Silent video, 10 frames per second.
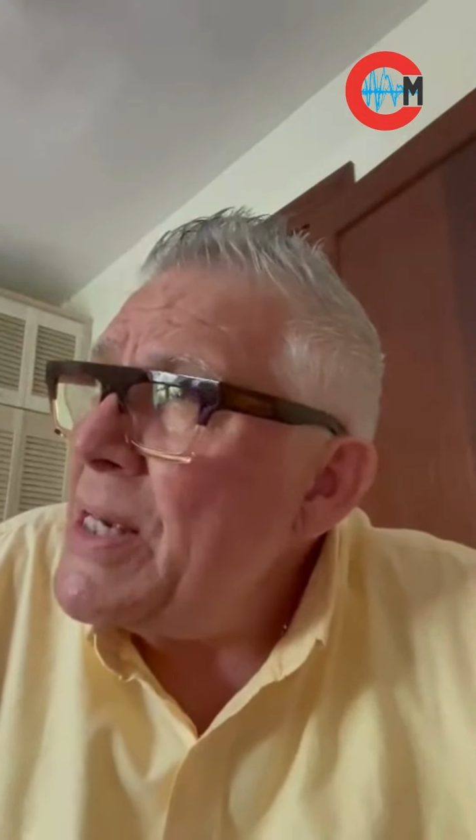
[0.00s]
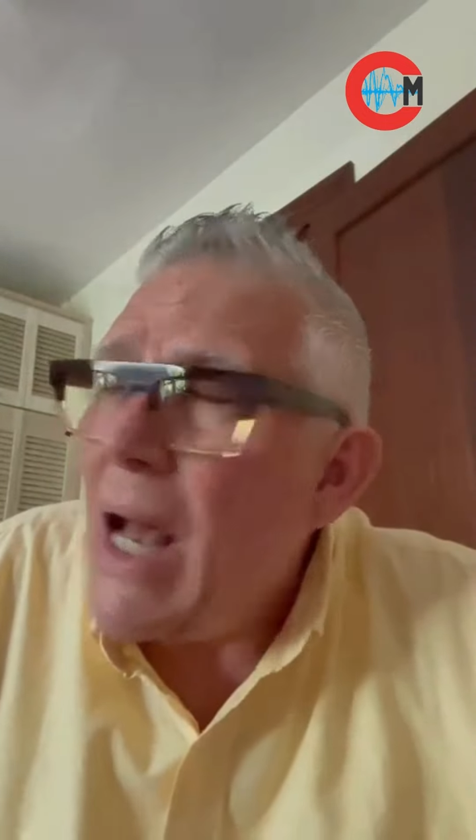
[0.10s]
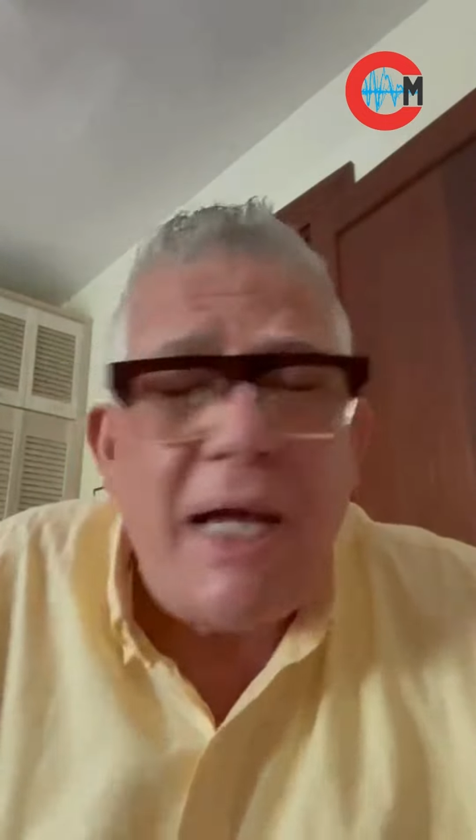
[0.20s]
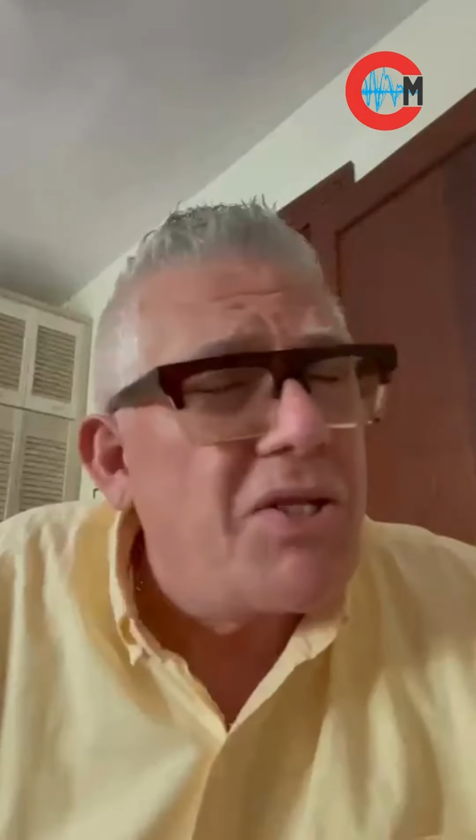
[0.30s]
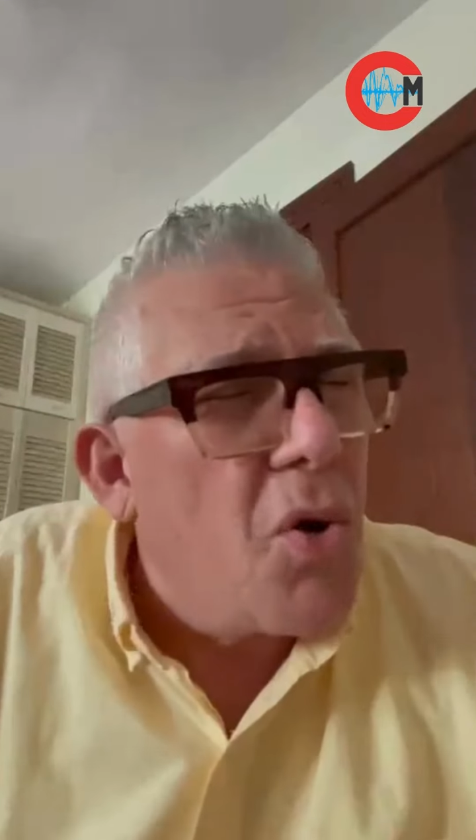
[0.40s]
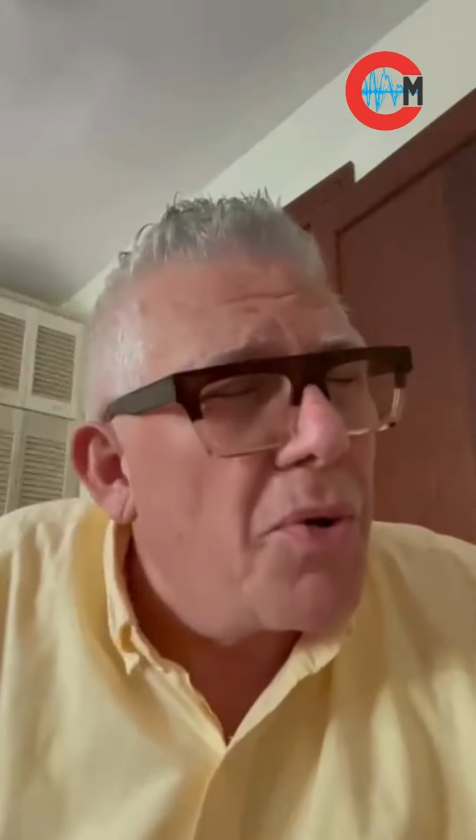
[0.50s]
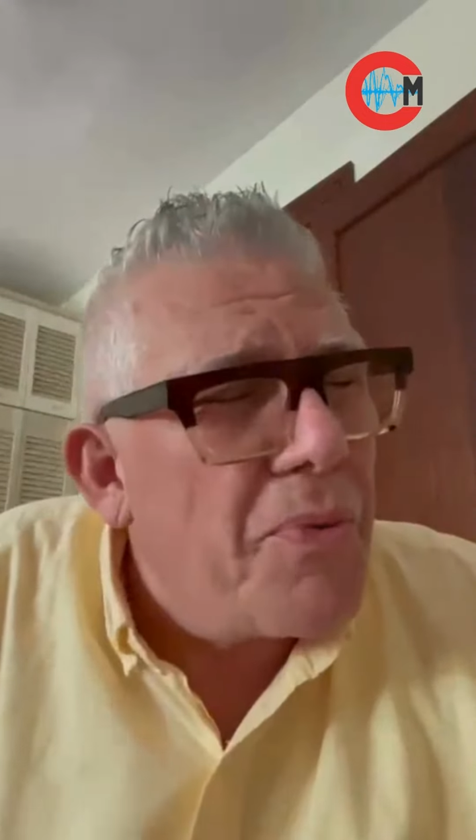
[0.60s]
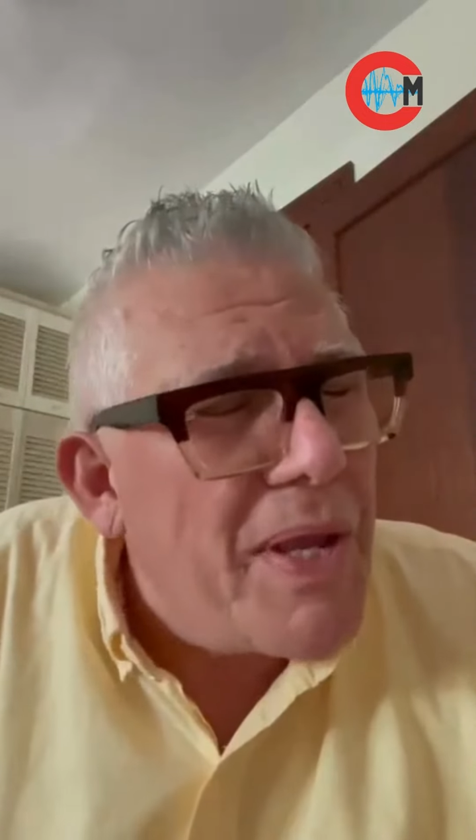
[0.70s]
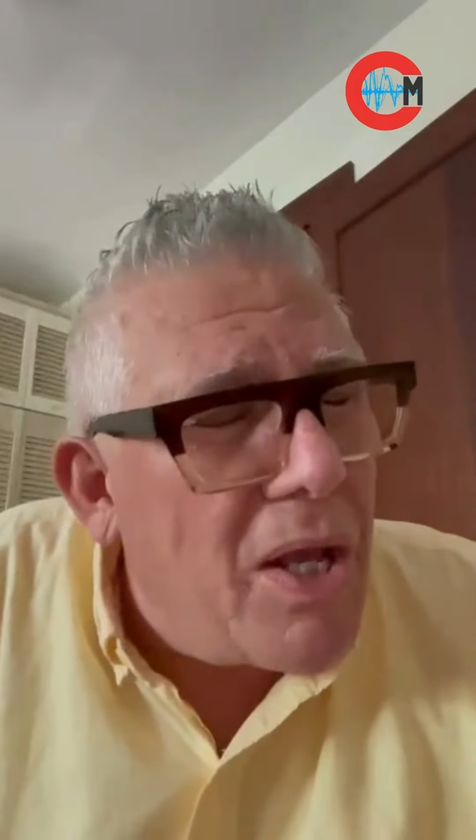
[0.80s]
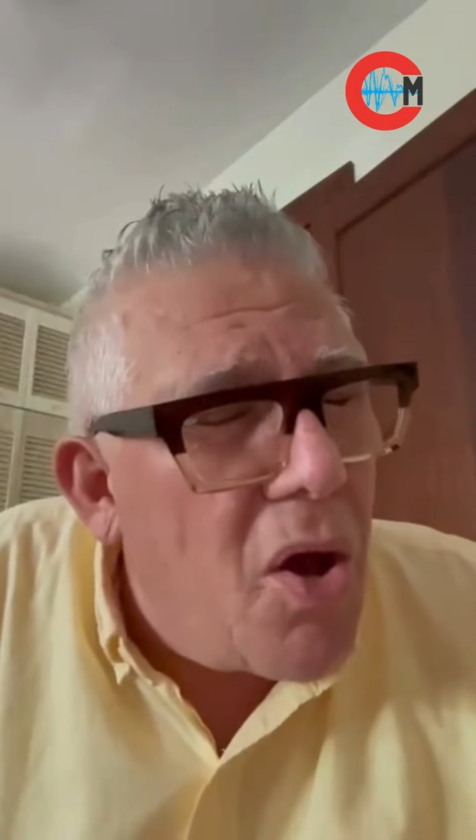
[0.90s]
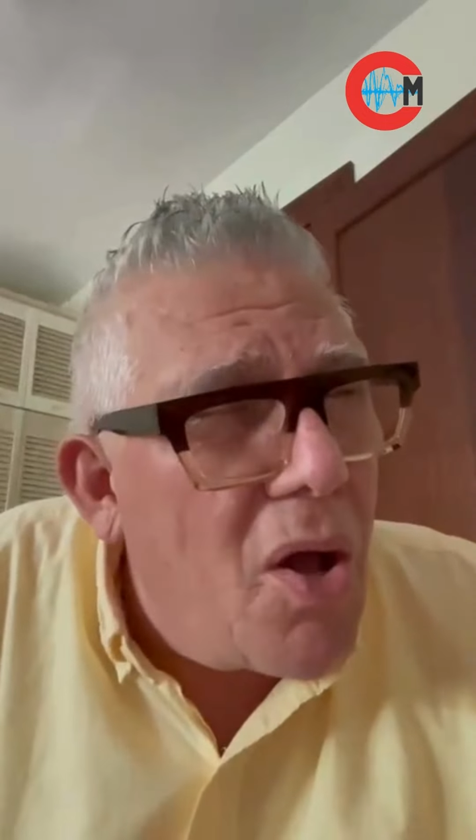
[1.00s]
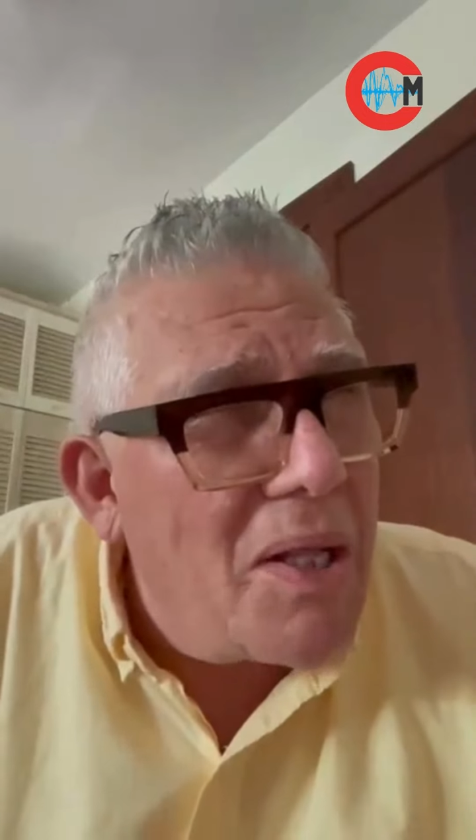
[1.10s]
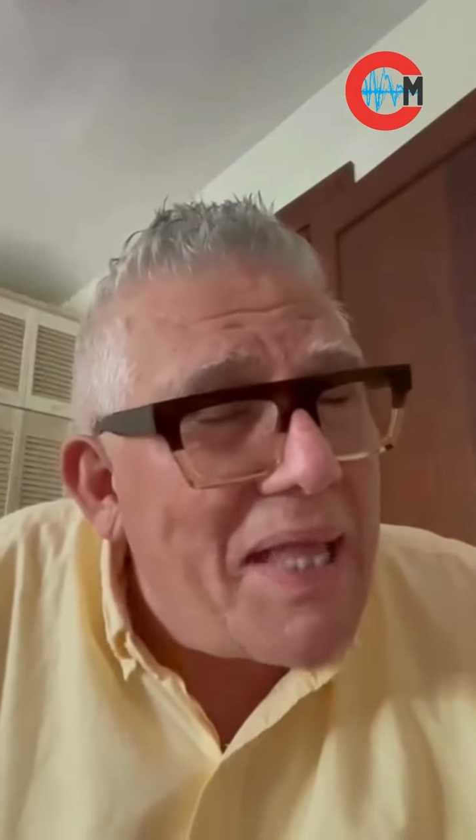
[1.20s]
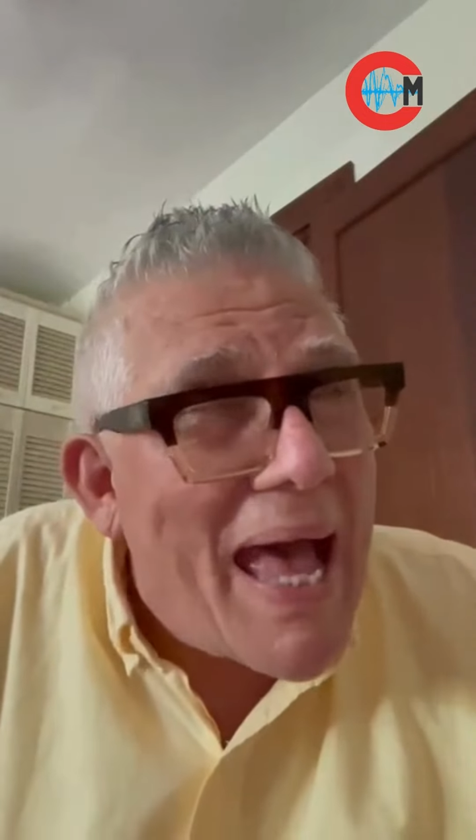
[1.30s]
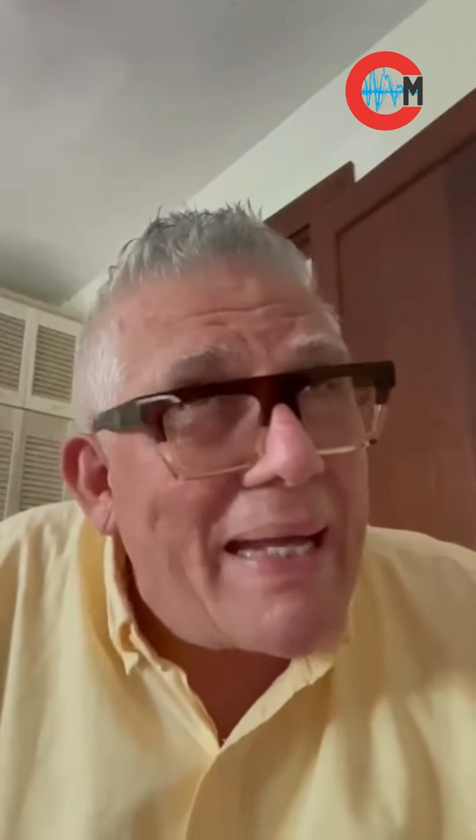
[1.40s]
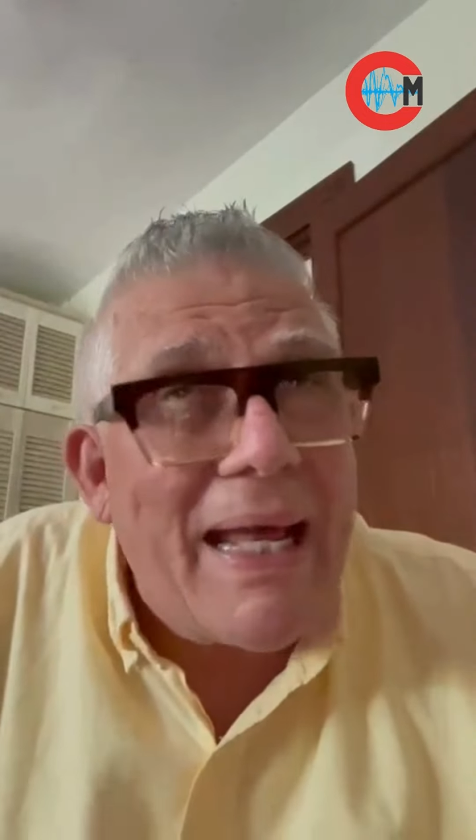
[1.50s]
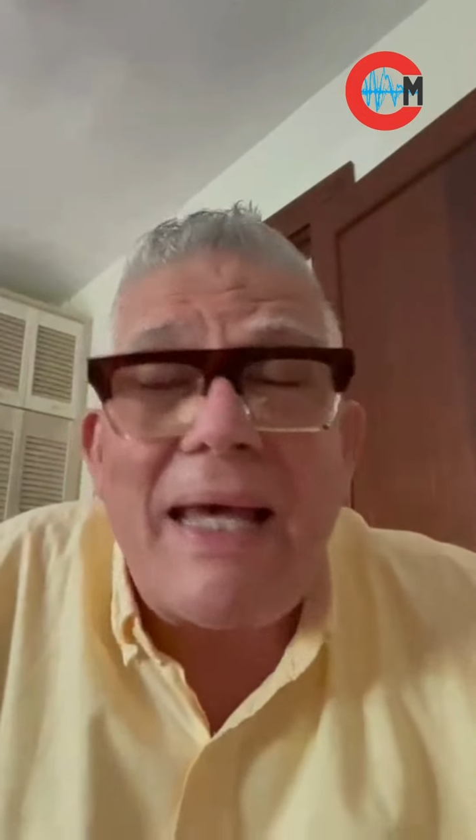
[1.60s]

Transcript: I don't recall that.